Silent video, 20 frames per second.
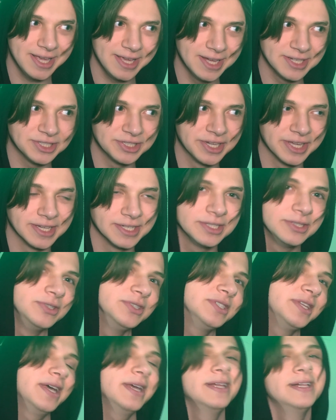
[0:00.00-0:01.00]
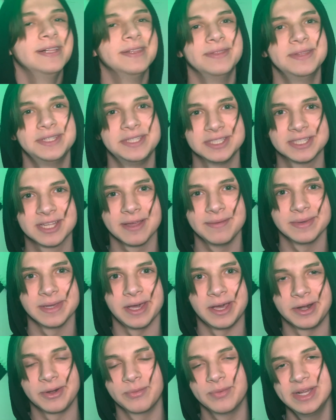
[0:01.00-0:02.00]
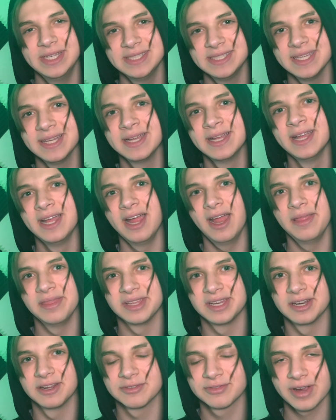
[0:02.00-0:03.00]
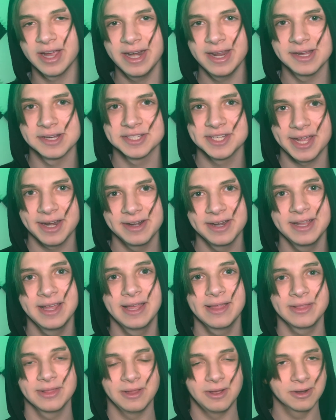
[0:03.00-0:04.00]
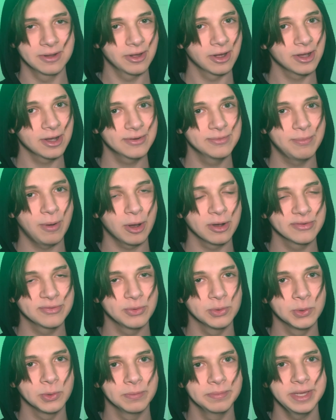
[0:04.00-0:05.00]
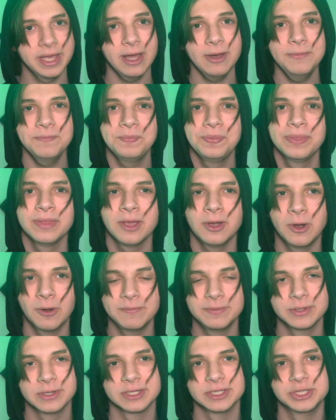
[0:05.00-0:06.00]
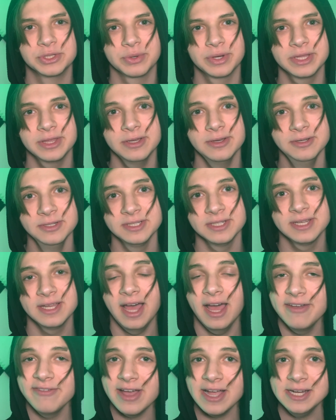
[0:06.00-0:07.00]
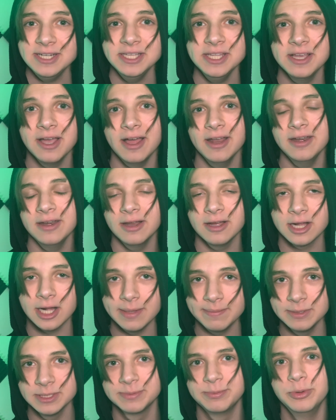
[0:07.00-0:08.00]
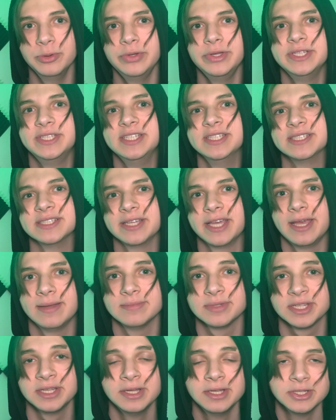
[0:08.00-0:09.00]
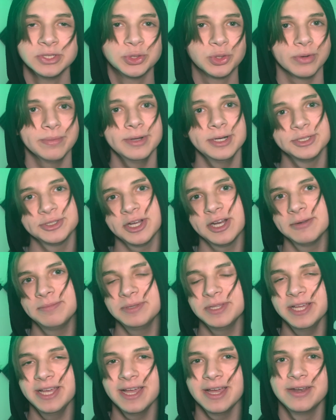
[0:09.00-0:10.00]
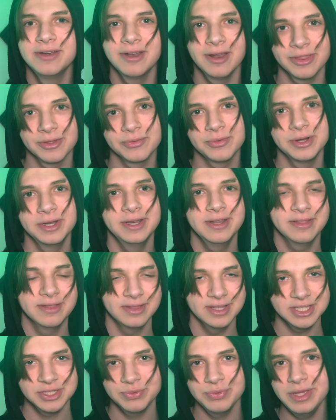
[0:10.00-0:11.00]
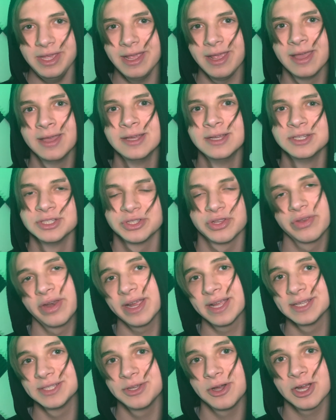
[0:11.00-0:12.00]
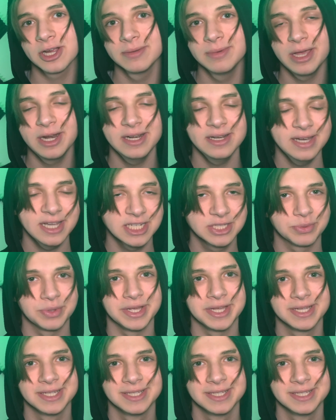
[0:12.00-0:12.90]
yesterday on Tuesday, this is coming out on Wednesday, and then on Friday or Saturday, Long Dark Part 4 will be out, Hope you're enjoying those. I've actually gotten a couple spooky season games, so I'm gonna try to play another one this week so that I can talk about it next week.